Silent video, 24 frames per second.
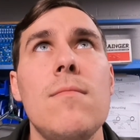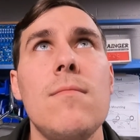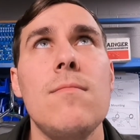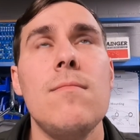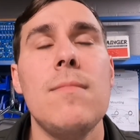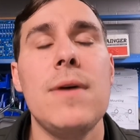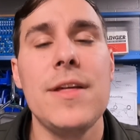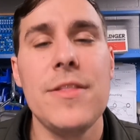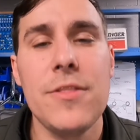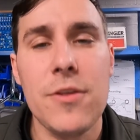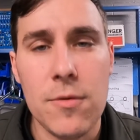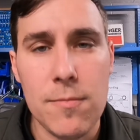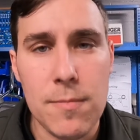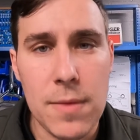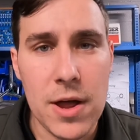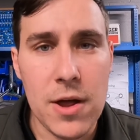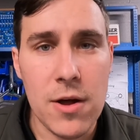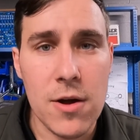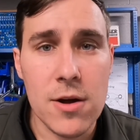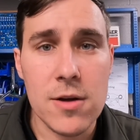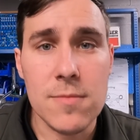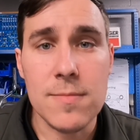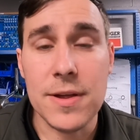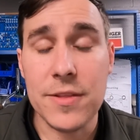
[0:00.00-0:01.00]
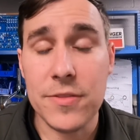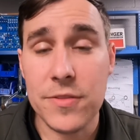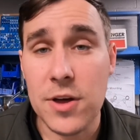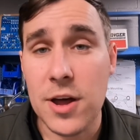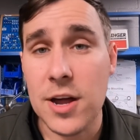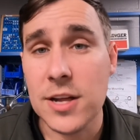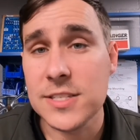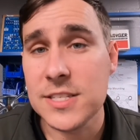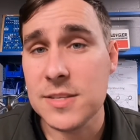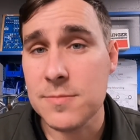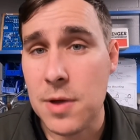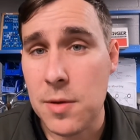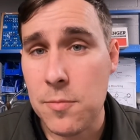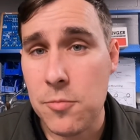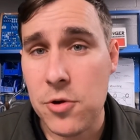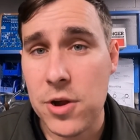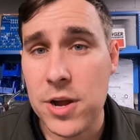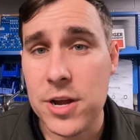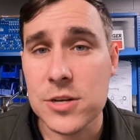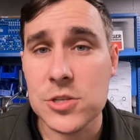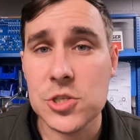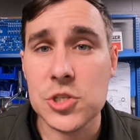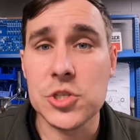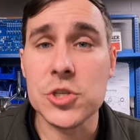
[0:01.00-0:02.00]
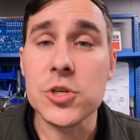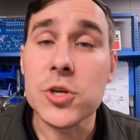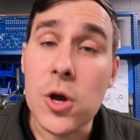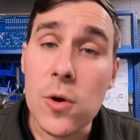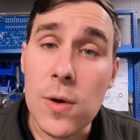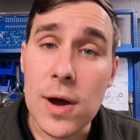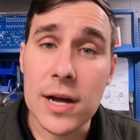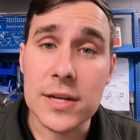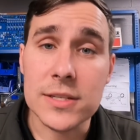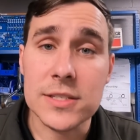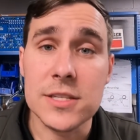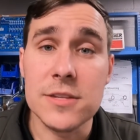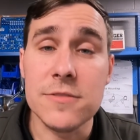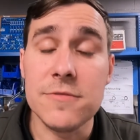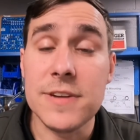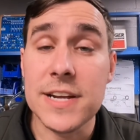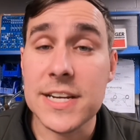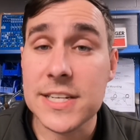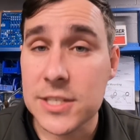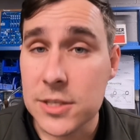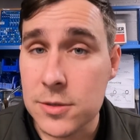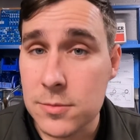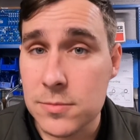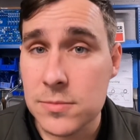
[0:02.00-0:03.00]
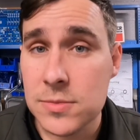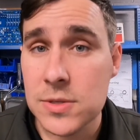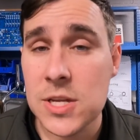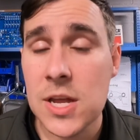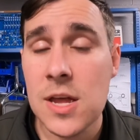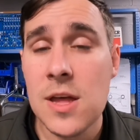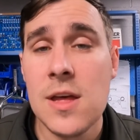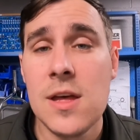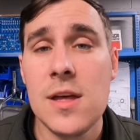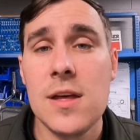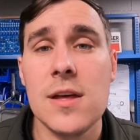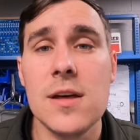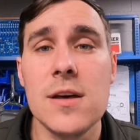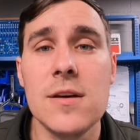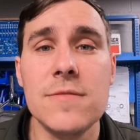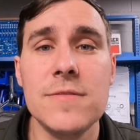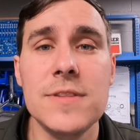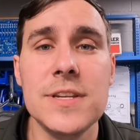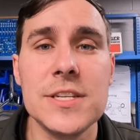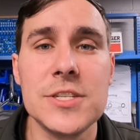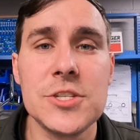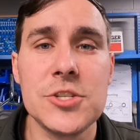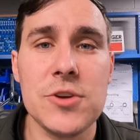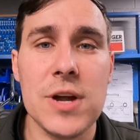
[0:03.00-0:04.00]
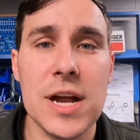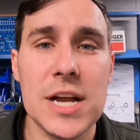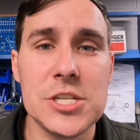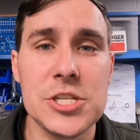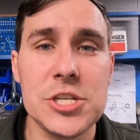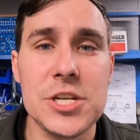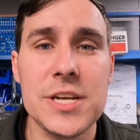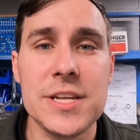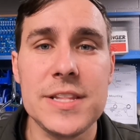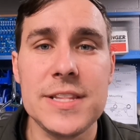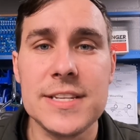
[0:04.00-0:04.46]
my heart, my thoughts, and my prayers do go out to the victims of this tragedy.